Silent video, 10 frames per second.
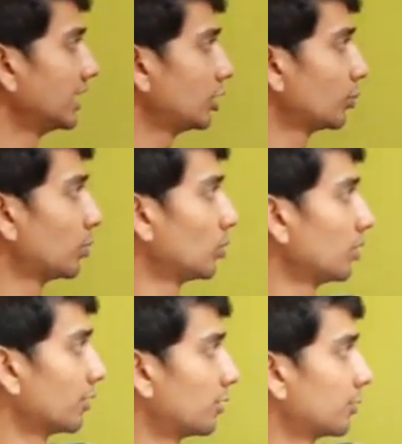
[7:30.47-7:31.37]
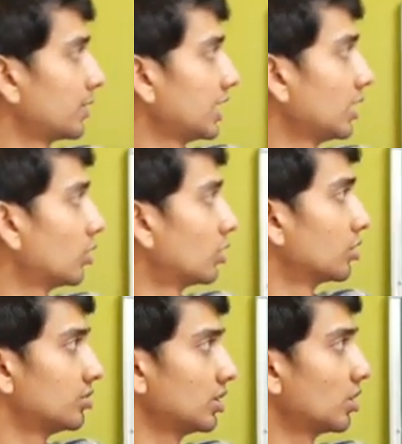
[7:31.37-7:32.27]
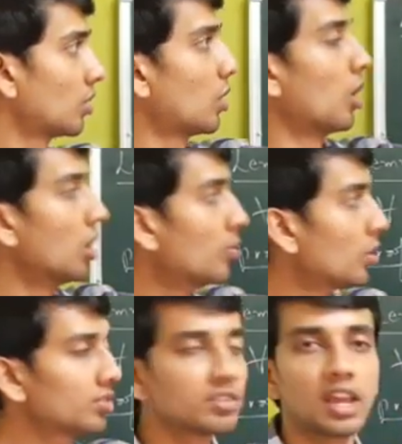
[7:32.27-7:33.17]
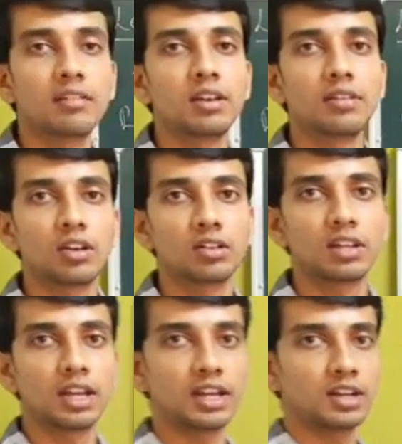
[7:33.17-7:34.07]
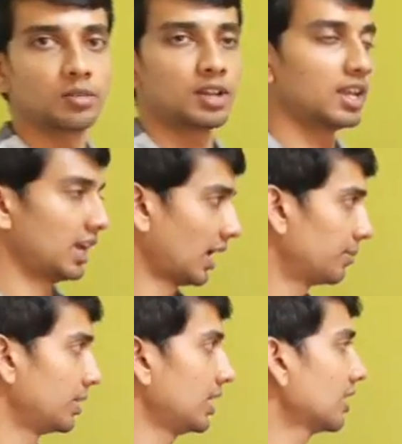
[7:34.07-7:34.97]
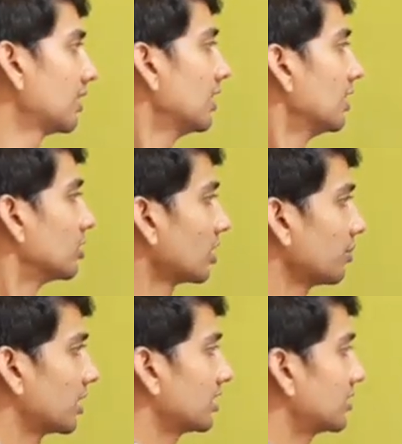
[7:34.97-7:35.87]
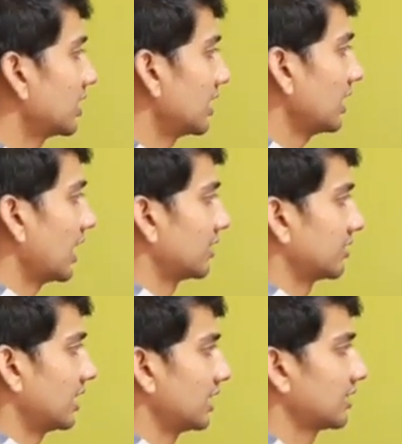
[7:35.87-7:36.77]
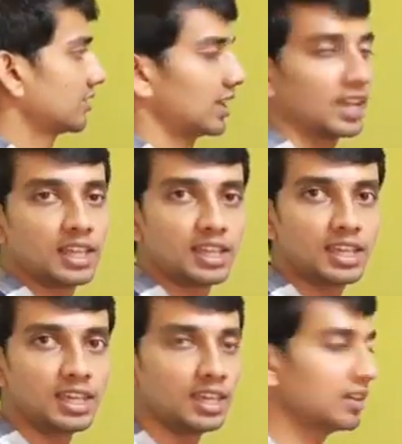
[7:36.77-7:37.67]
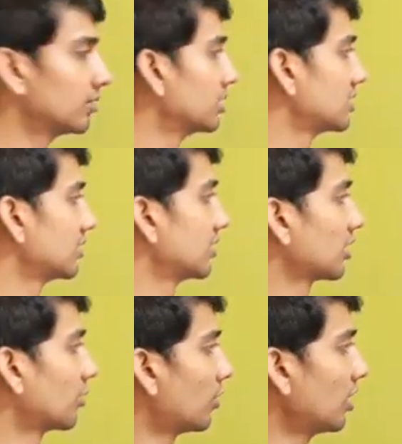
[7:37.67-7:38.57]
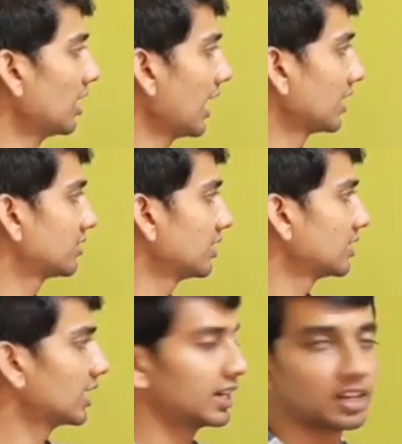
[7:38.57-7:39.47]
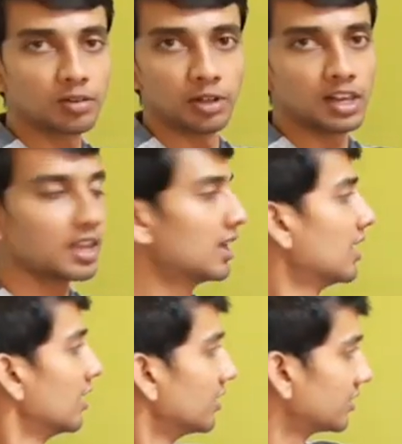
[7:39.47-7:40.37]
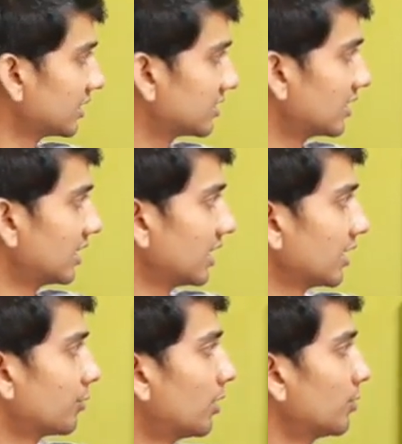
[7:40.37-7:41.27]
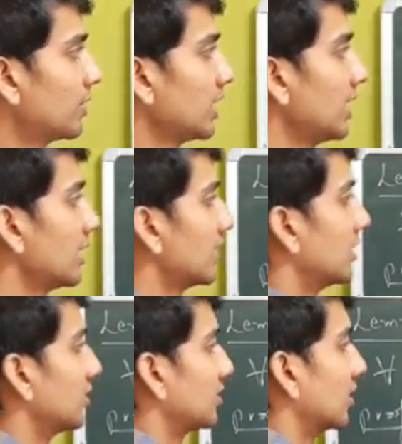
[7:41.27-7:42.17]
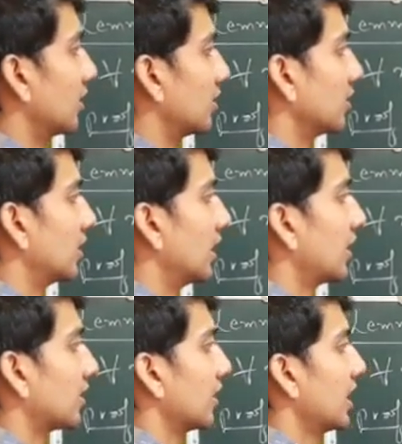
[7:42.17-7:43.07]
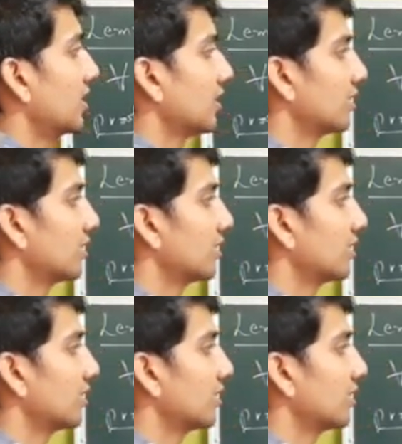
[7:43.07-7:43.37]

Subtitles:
need to prove f of t equal to 0 almost everywhere on the interval ab. So I am considering a set, say E, which is set of all x in the interval, such that f of t is greater than